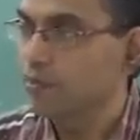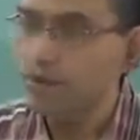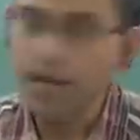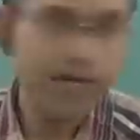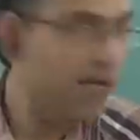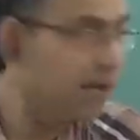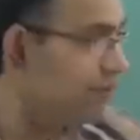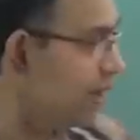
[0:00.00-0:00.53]

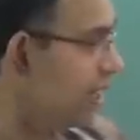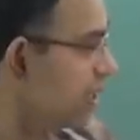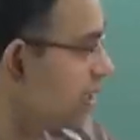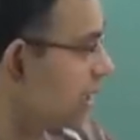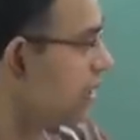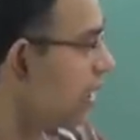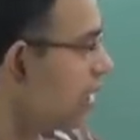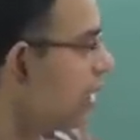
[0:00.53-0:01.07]
By
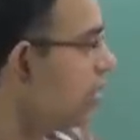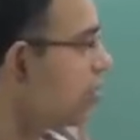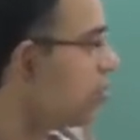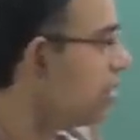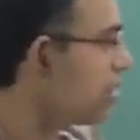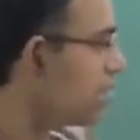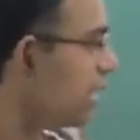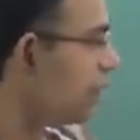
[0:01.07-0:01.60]
definition, the
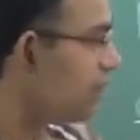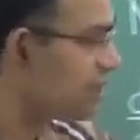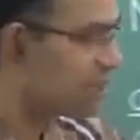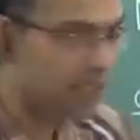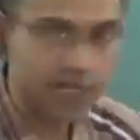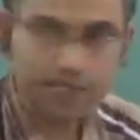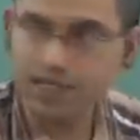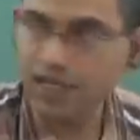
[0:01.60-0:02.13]
control surface
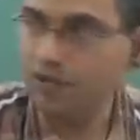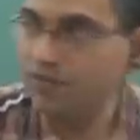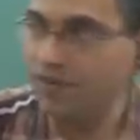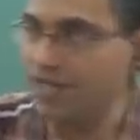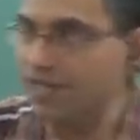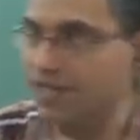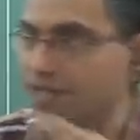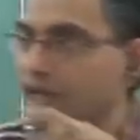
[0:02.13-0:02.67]
is a
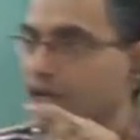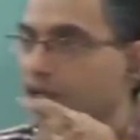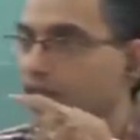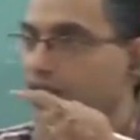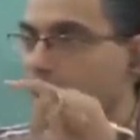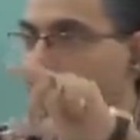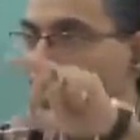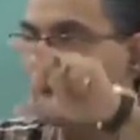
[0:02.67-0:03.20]
surface
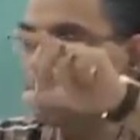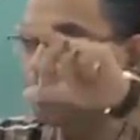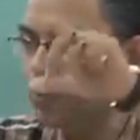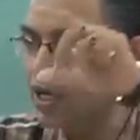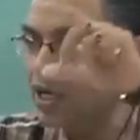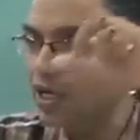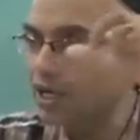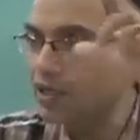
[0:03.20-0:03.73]
that
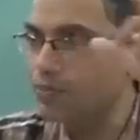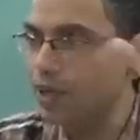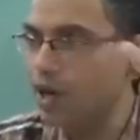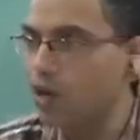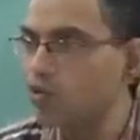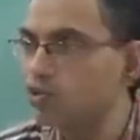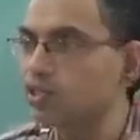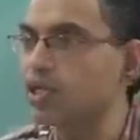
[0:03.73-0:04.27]
completely
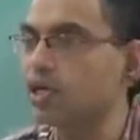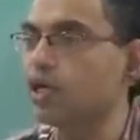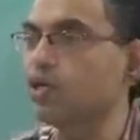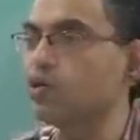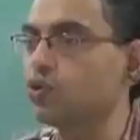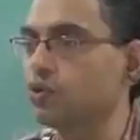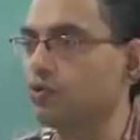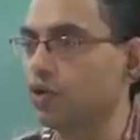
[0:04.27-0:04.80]
bounds the
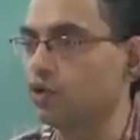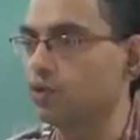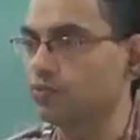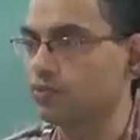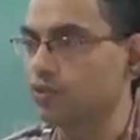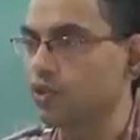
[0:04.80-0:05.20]
control volume.